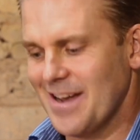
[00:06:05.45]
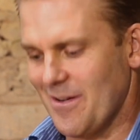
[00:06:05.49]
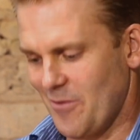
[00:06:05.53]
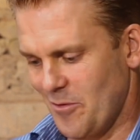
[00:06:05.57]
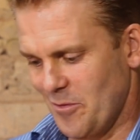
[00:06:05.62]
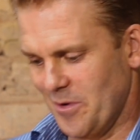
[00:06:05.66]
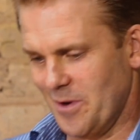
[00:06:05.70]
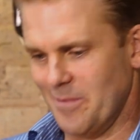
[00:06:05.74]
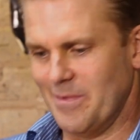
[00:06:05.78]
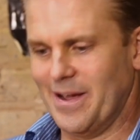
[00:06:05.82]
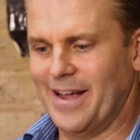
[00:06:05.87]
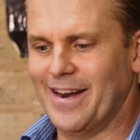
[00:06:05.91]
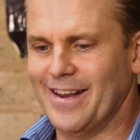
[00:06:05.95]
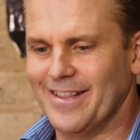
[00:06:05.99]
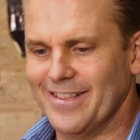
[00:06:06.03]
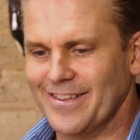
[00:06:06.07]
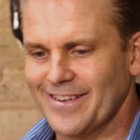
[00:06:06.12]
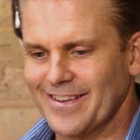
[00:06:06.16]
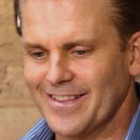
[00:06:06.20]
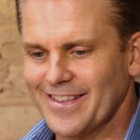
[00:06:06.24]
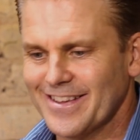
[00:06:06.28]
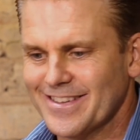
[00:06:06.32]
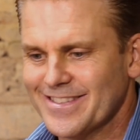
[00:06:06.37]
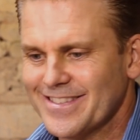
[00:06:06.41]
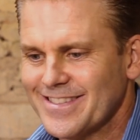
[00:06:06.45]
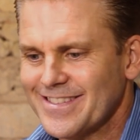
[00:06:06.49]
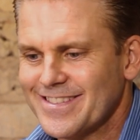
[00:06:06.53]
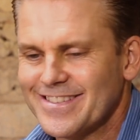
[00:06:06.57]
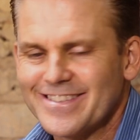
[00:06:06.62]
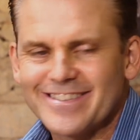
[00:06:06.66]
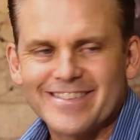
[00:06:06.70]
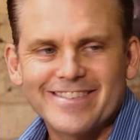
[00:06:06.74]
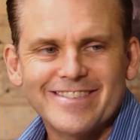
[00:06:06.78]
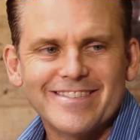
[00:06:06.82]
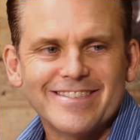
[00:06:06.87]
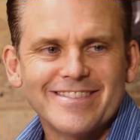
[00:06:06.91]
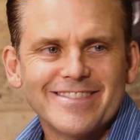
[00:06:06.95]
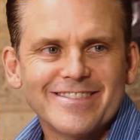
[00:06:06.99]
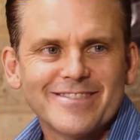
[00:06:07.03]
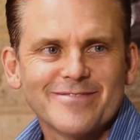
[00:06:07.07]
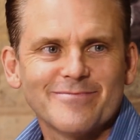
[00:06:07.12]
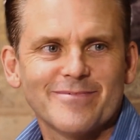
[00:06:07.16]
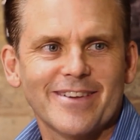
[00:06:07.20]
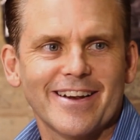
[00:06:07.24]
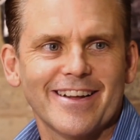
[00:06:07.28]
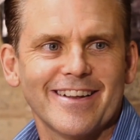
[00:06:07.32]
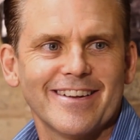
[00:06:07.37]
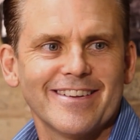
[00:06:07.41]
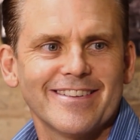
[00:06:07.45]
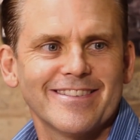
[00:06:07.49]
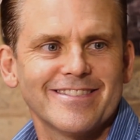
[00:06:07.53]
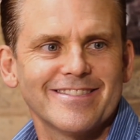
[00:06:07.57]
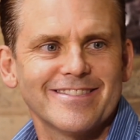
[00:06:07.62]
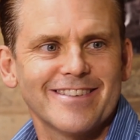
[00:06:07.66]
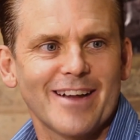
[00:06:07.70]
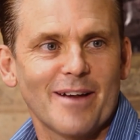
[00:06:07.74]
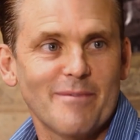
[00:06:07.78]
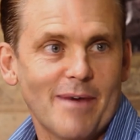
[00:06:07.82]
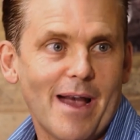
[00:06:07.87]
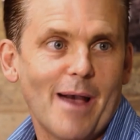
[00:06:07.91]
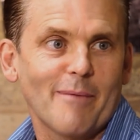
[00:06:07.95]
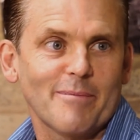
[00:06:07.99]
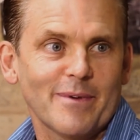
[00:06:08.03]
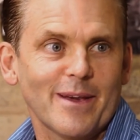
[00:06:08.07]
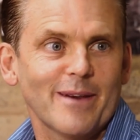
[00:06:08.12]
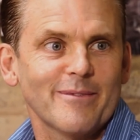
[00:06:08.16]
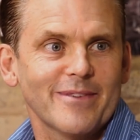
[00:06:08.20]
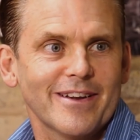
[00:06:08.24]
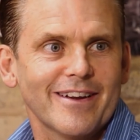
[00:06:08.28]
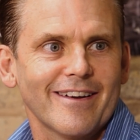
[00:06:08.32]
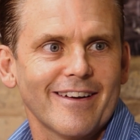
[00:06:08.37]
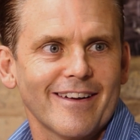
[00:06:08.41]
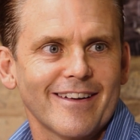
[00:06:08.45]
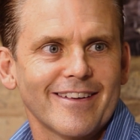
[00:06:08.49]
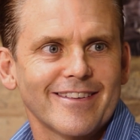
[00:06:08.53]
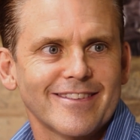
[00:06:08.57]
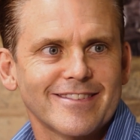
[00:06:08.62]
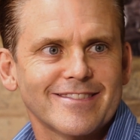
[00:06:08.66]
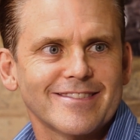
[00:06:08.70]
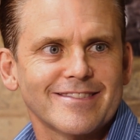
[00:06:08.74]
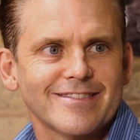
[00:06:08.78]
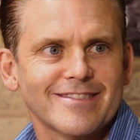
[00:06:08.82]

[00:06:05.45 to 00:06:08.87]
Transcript: Never would have made it. Look at this. But I'm happy I'm here.